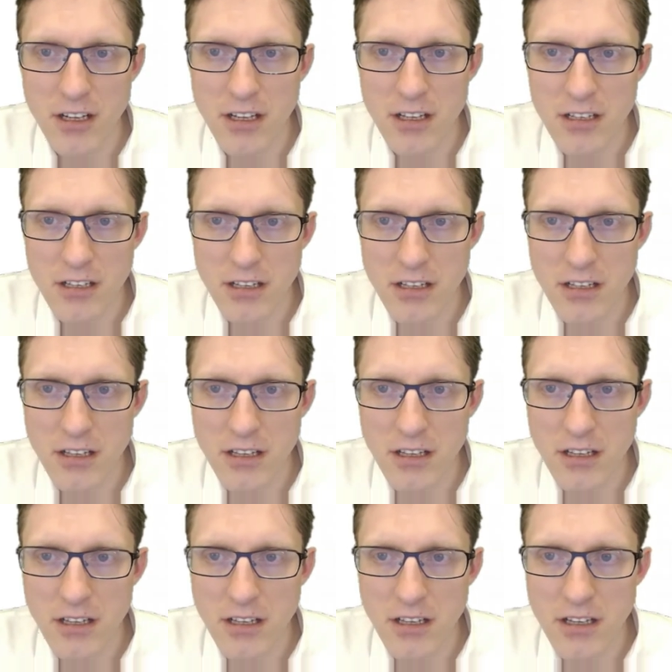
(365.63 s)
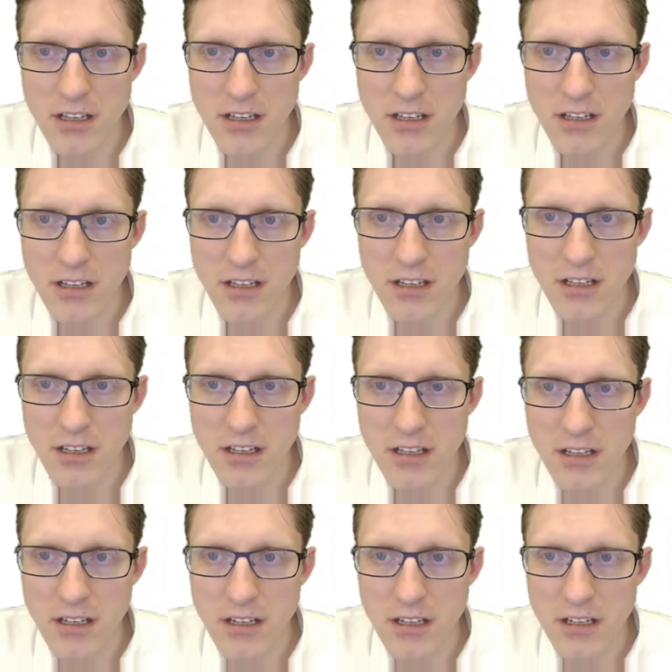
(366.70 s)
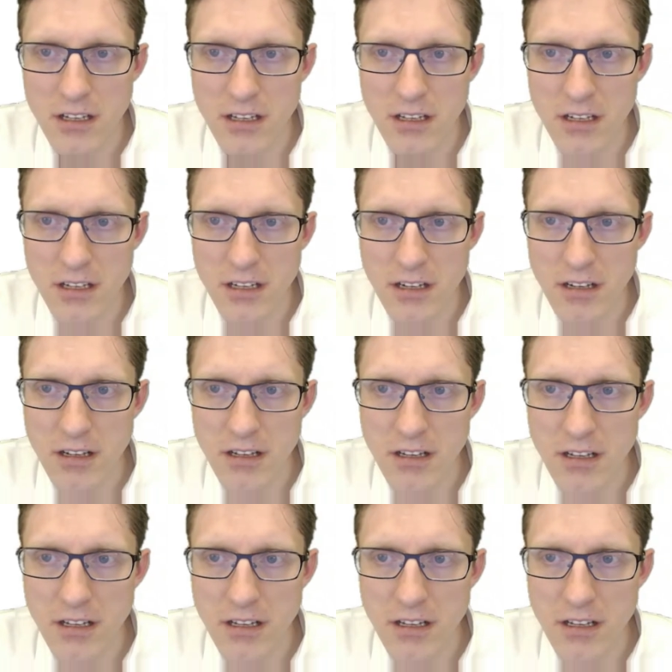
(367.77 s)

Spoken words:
(no one is talking)